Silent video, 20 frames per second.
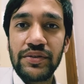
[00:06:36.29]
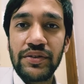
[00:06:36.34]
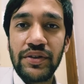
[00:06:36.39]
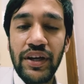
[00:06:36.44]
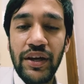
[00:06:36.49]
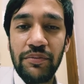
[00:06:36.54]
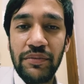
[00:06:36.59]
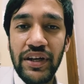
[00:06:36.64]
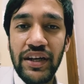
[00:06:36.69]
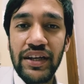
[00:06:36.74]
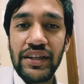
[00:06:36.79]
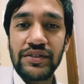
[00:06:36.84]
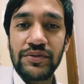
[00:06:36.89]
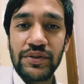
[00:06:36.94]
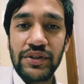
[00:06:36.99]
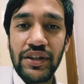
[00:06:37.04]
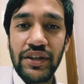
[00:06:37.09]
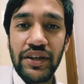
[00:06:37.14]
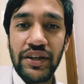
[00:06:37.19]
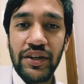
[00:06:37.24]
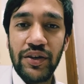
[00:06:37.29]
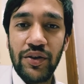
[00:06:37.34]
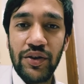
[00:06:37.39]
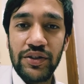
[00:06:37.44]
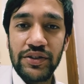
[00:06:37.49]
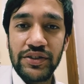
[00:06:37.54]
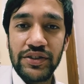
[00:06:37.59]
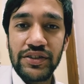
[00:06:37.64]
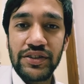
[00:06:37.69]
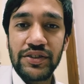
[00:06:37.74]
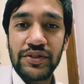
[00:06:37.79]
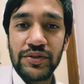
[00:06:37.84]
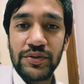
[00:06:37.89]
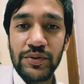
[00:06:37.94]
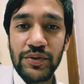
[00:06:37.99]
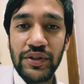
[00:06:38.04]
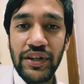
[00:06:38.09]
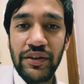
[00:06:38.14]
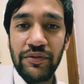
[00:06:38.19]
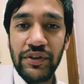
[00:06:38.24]
MRIs with the radiologist
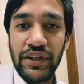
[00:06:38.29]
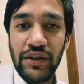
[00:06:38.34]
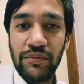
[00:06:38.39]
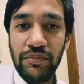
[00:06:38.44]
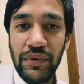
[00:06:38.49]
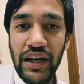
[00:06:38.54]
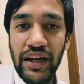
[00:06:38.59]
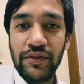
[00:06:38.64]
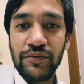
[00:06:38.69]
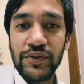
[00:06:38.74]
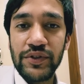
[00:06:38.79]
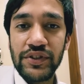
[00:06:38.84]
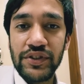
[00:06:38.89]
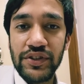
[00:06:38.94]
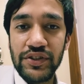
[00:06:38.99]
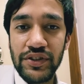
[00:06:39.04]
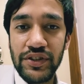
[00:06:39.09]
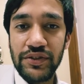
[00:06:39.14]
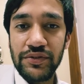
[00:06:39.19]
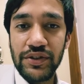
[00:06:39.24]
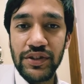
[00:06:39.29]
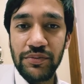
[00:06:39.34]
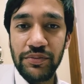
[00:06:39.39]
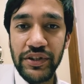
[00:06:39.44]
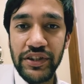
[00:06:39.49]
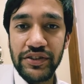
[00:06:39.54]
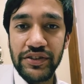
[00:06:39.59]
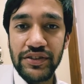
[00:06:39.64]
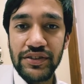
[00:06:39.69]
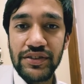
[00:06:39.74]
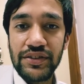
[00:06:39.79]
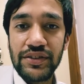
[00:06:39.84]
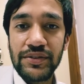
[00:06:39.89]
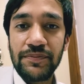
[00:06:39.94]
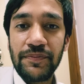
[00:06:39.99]
so that we can plan for surgery for the patients.